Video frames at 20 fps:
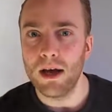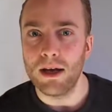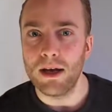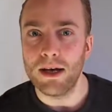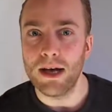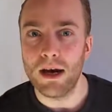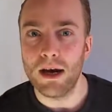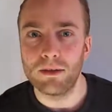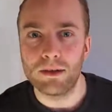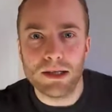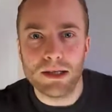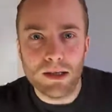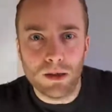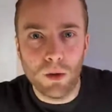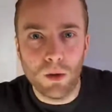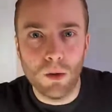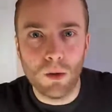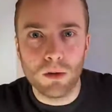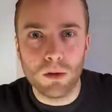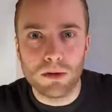Now, this
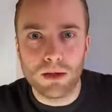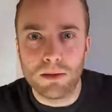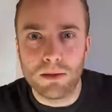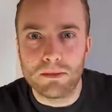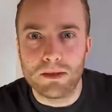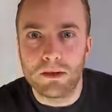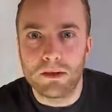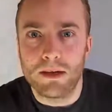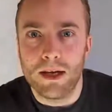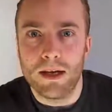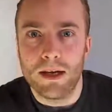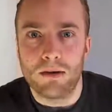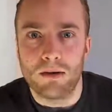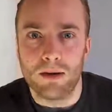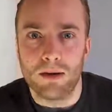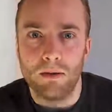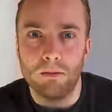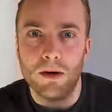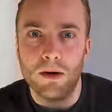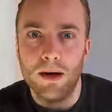all comes together
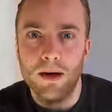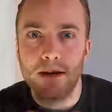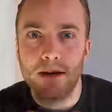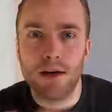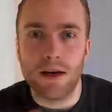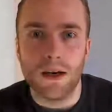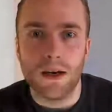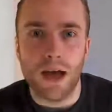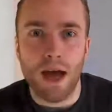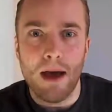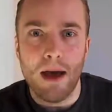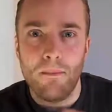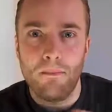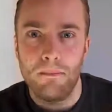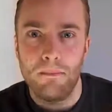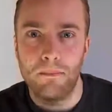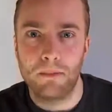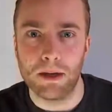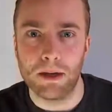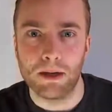in one
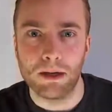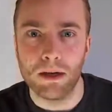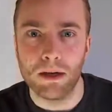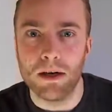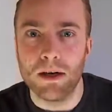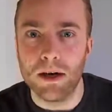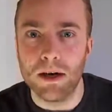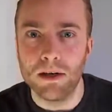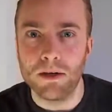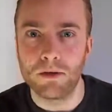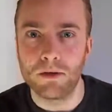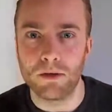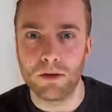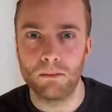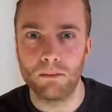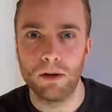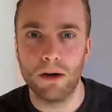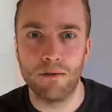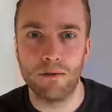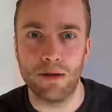epic
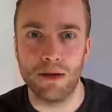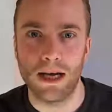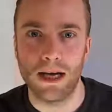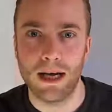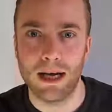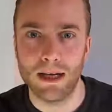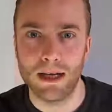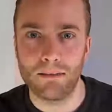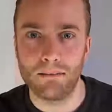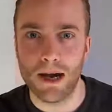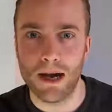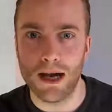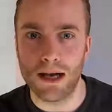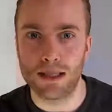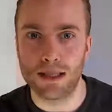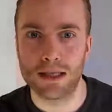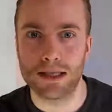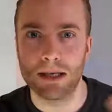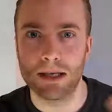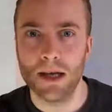conundrum of a
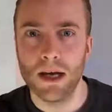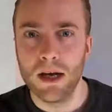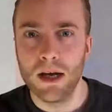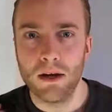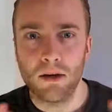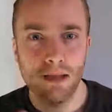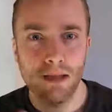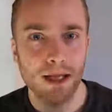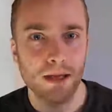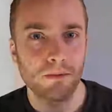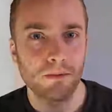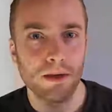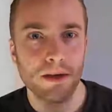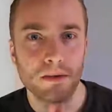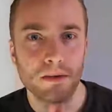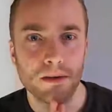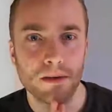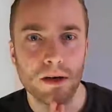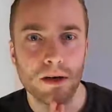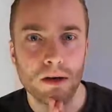climax that we
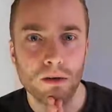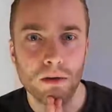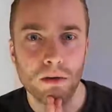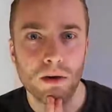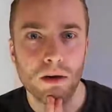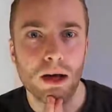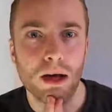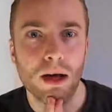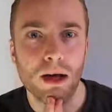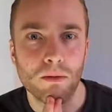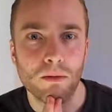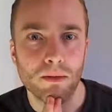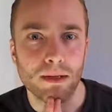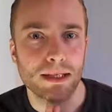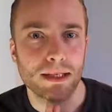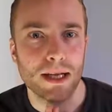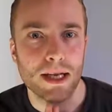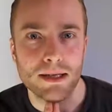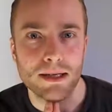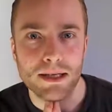don't know what it
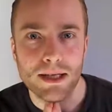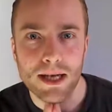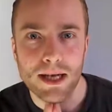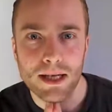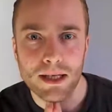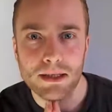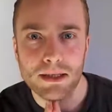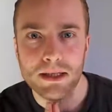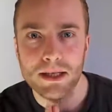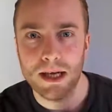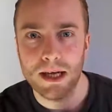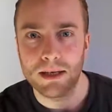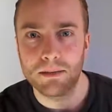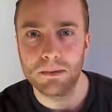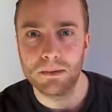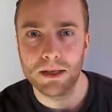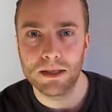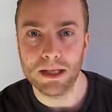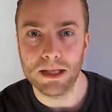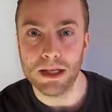entails yet.
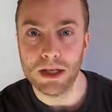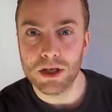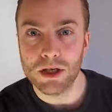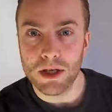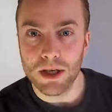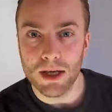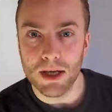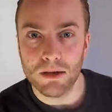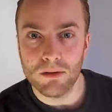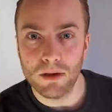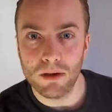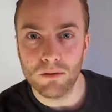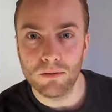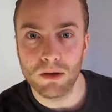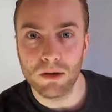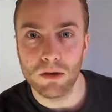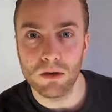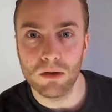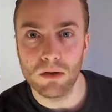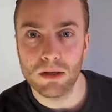But EG Idra, of
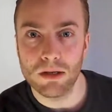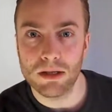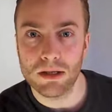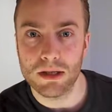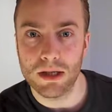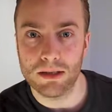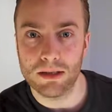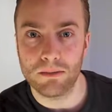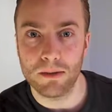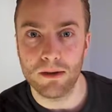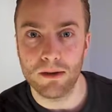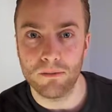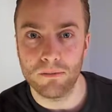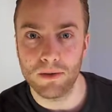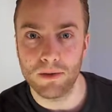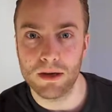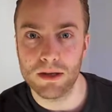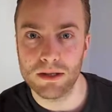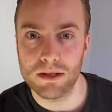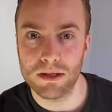course, has been a
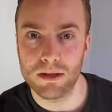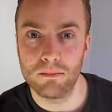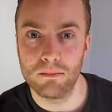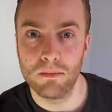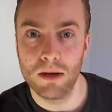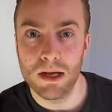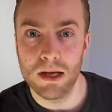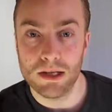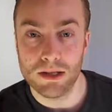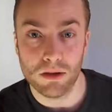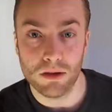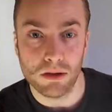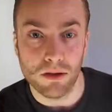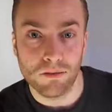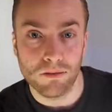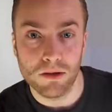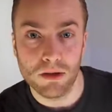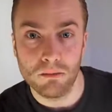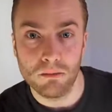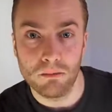fearsome StarCraft
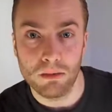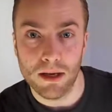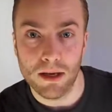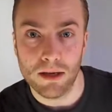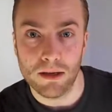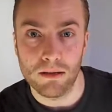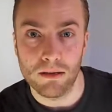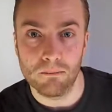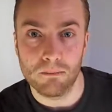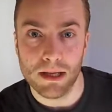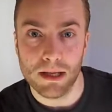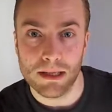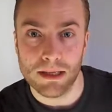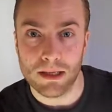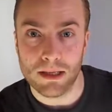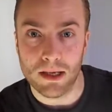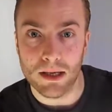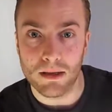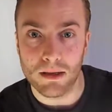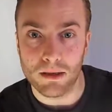2 player based
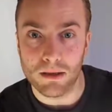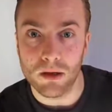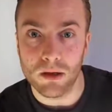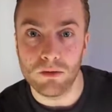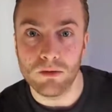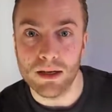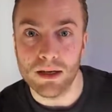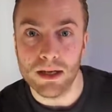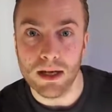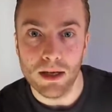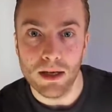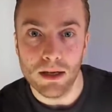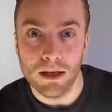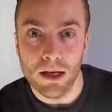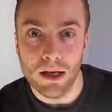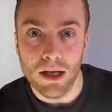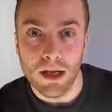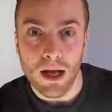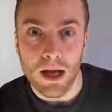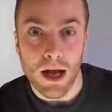in Korea,
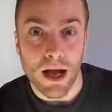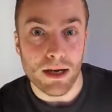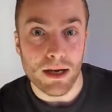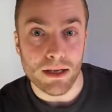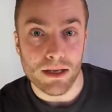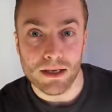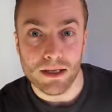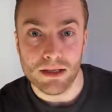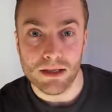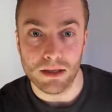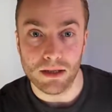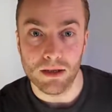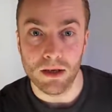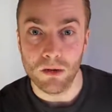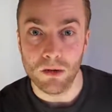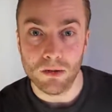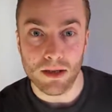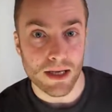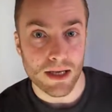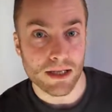and he's a
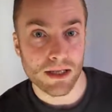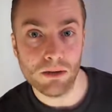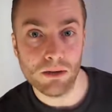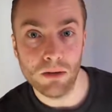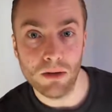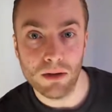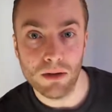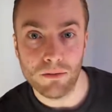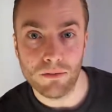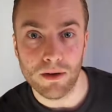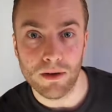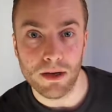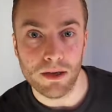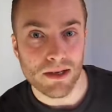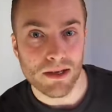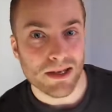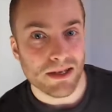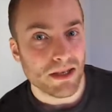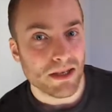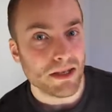Code S qualifier.
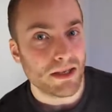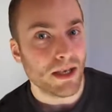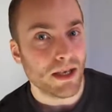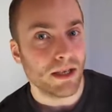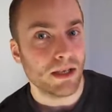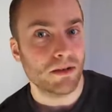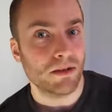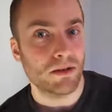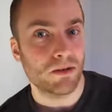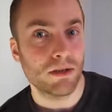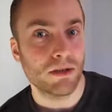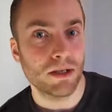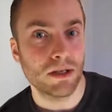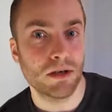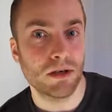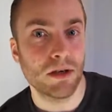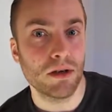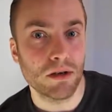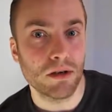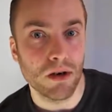He has decided to
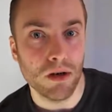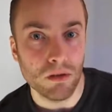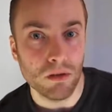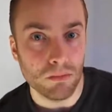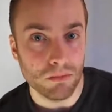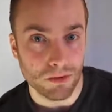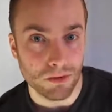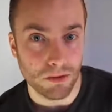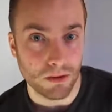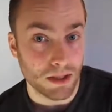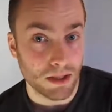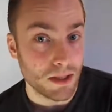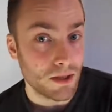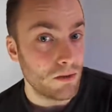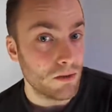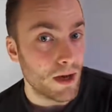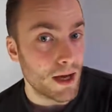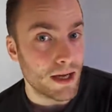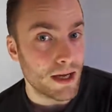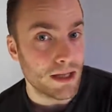return home to the
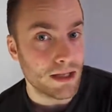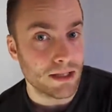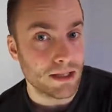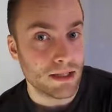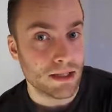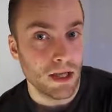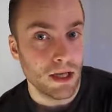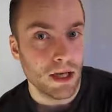US